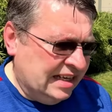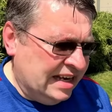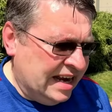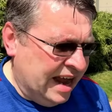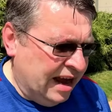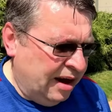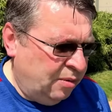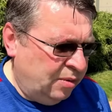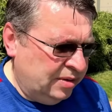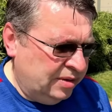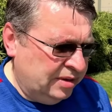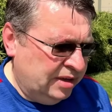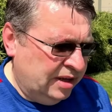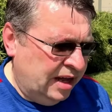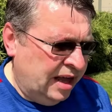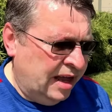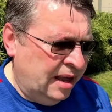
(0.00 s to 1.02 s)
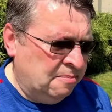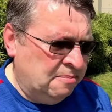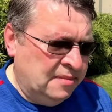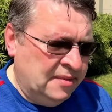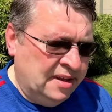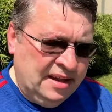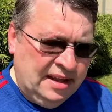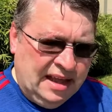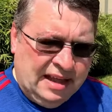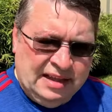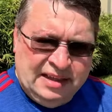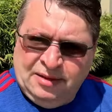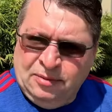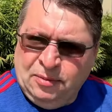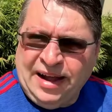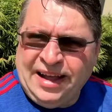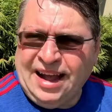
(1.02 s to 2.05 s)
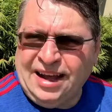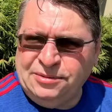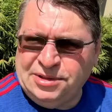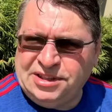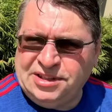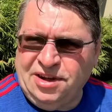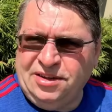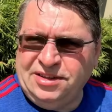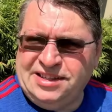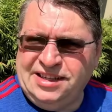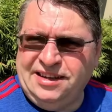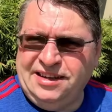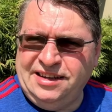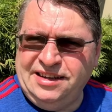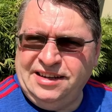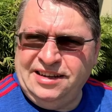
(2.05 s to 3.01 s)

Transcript: Now, um, the way I was taught to